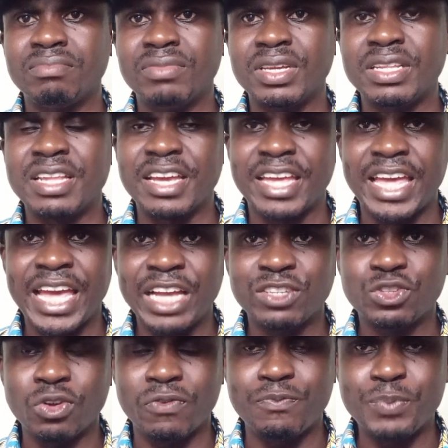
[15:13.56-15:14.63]
in the
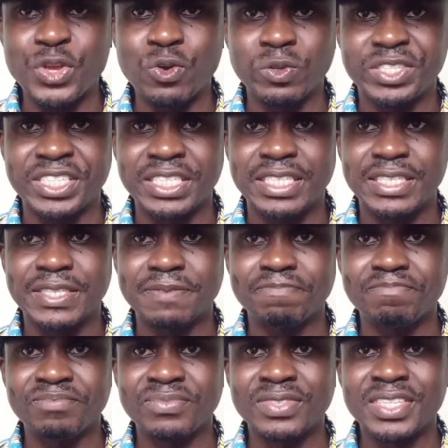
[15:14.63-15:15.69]
case of meiosis,
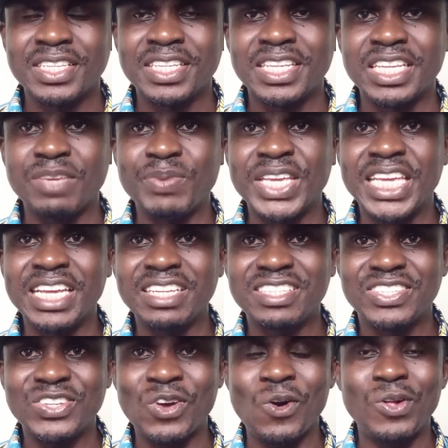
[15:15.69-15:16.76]
it
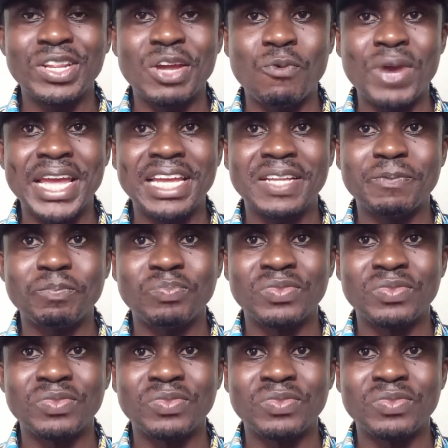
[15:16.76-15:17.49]
begins all the way